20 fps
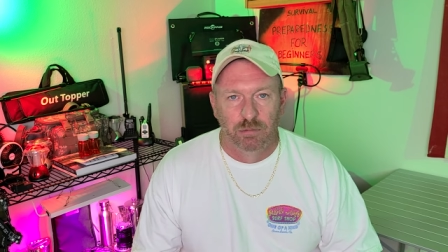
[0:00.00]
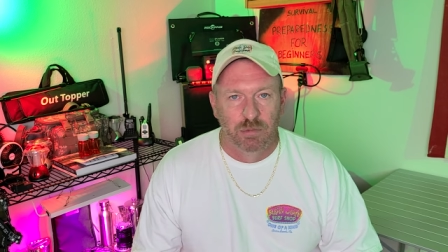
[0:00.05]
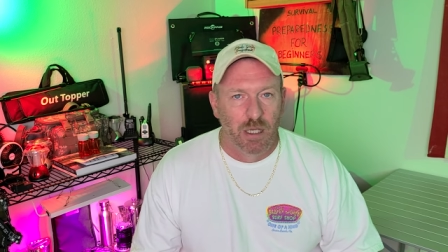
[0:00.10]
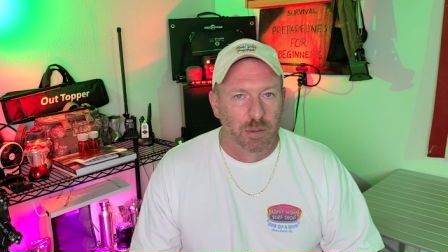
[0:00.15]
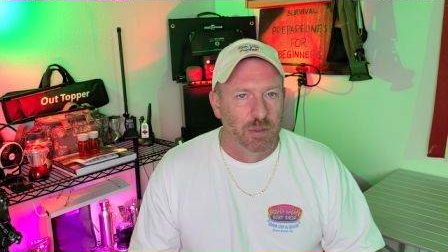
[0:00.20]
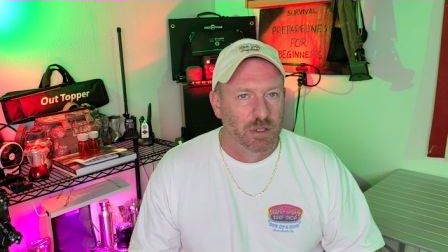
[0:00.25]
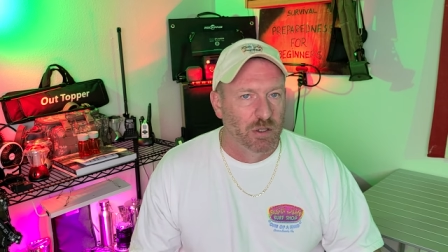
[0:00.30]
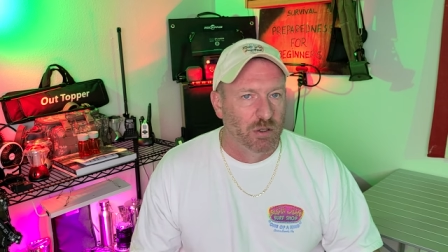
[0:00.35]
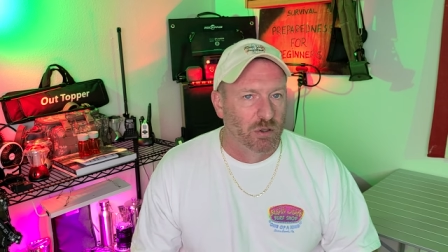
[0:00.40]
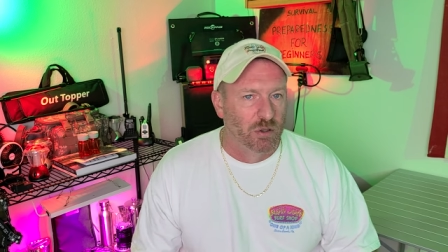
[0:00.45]

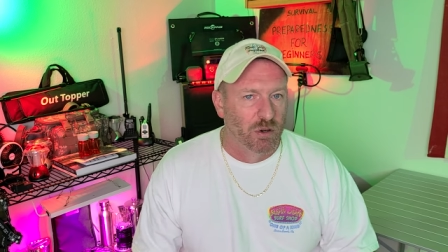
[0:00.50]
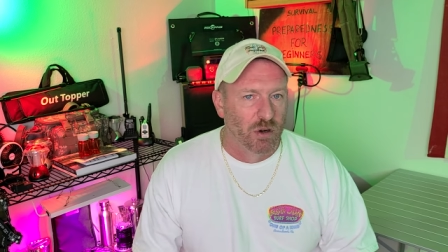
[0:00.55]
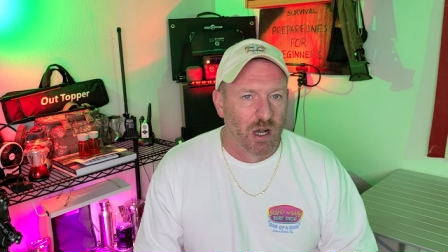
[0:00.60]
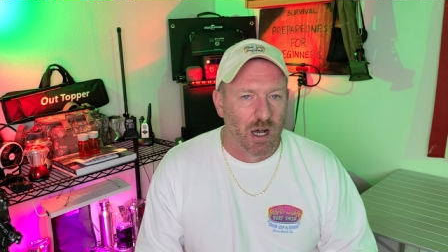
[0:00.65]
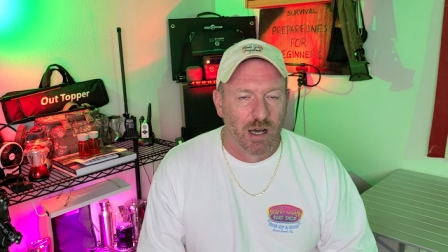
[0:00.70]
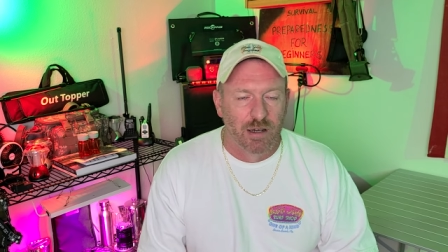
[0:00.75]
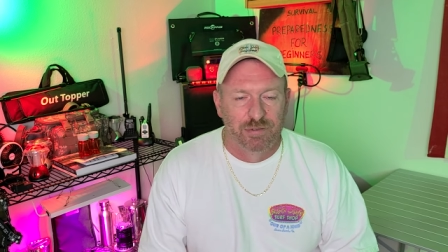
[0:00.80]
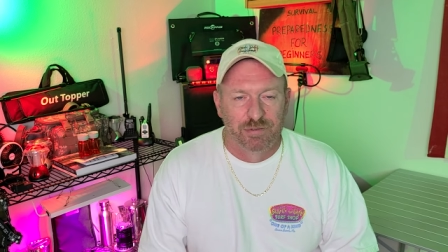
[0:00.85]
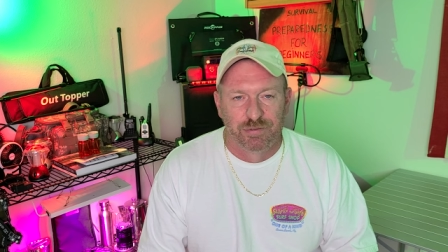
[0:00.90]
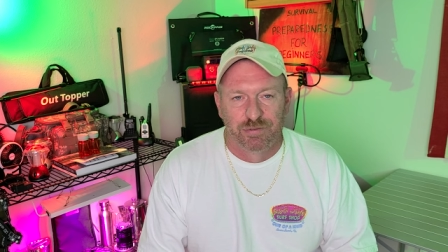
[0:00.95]
Maybe you're
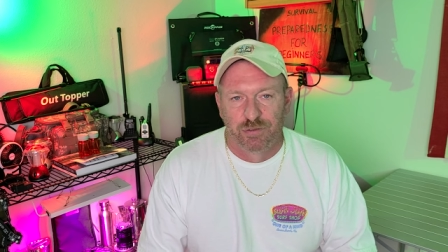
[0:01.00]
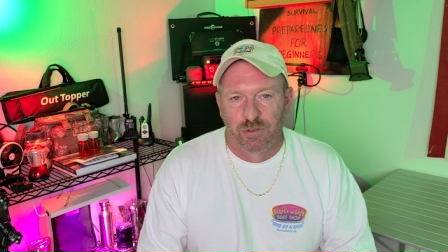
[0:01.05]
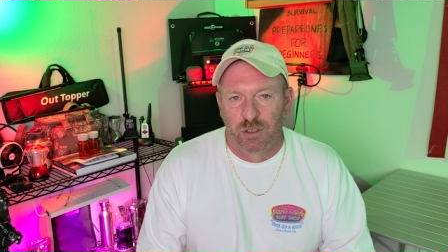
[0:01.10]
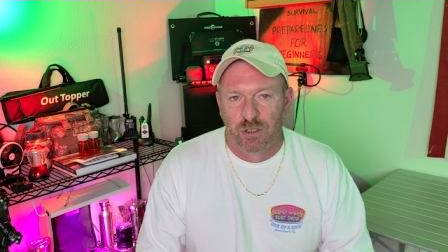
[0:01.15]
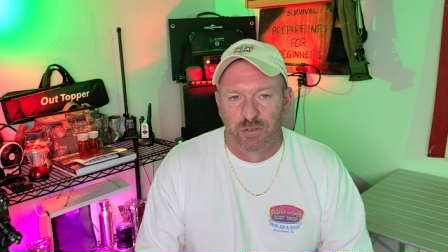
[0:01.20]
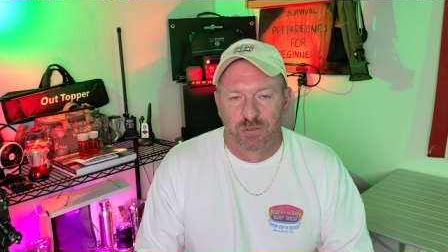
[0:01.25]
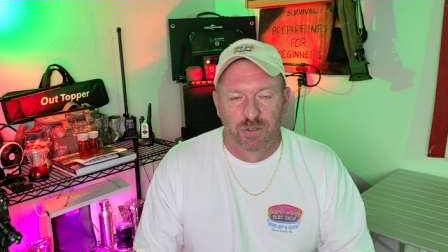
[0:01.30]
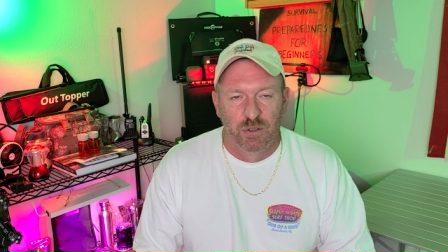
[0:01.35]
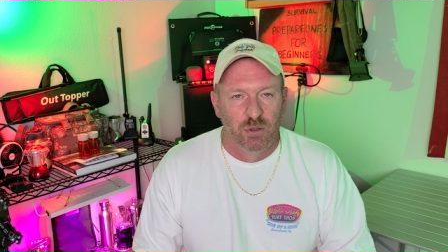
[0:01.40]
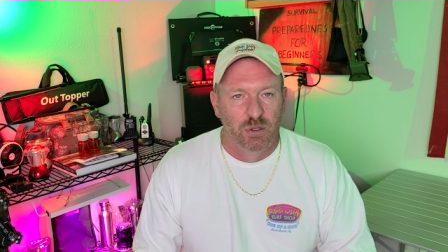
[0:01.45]
off for
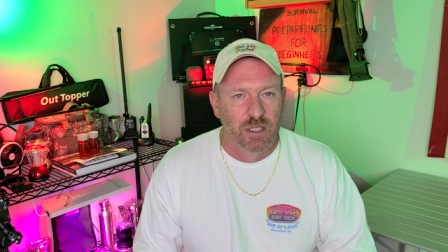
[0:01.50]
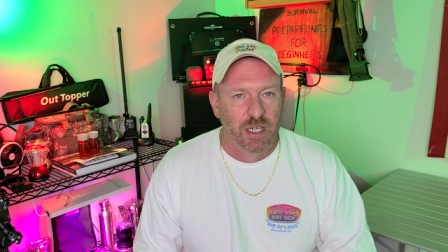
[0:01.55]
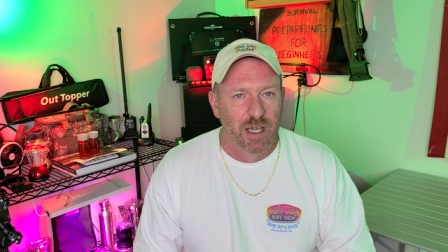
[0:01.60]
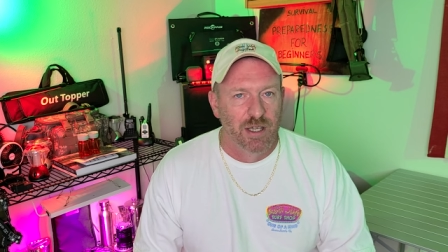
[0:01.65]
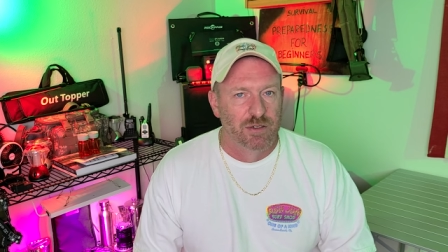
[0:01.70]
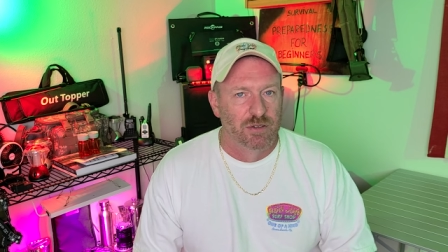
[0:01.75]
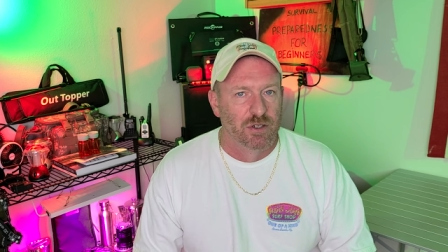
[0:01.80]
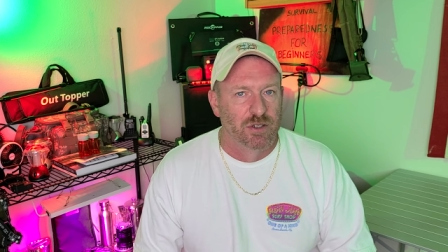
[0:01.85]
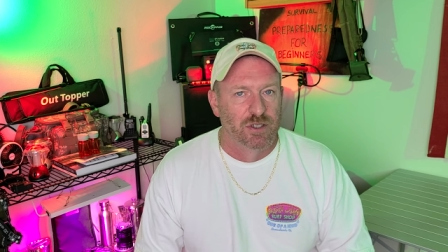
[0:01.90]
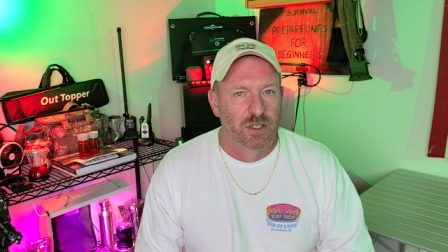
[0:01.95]
a few
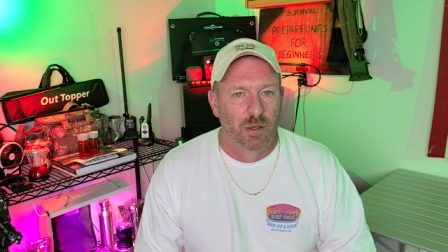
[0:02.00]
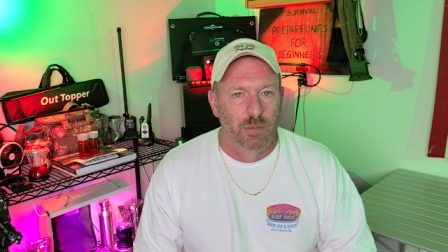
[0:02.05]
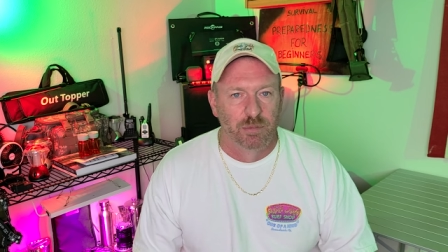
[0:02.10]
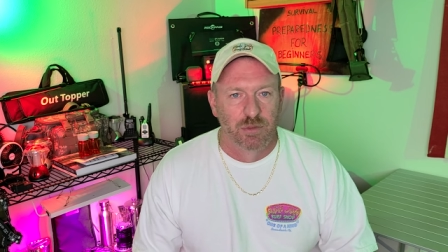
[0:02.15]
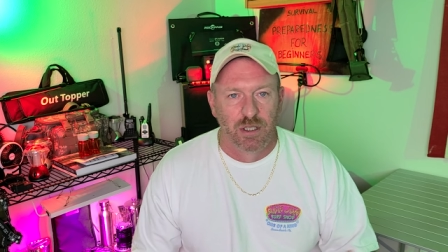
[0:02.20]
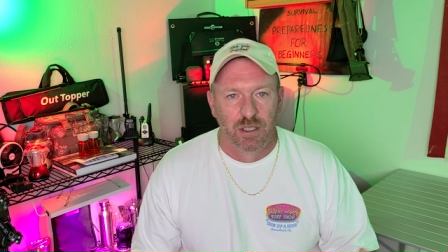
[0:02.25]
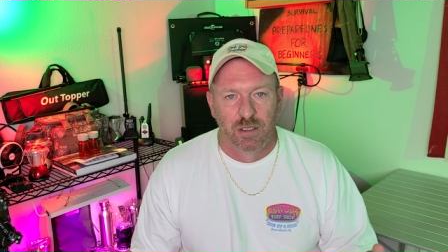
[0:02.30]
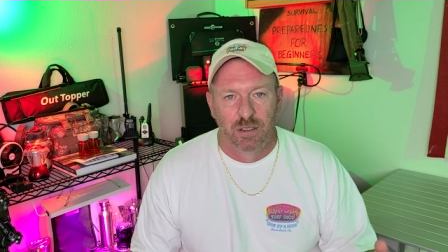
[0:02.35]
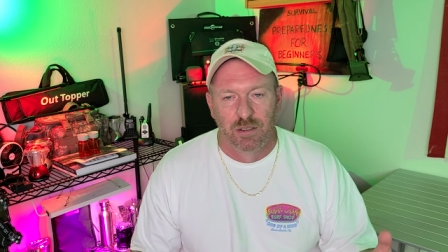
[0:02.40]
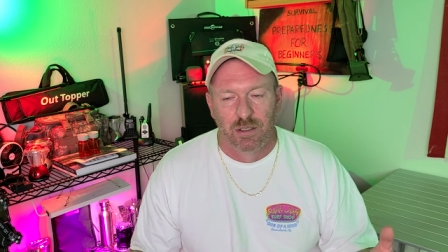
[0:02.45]
days or
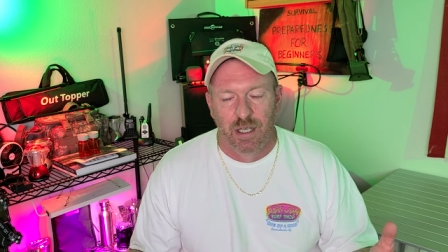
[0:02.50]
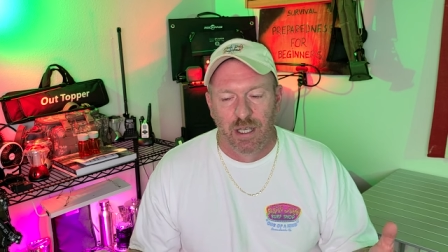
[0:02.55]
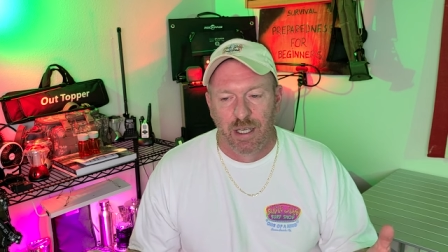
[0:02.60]
something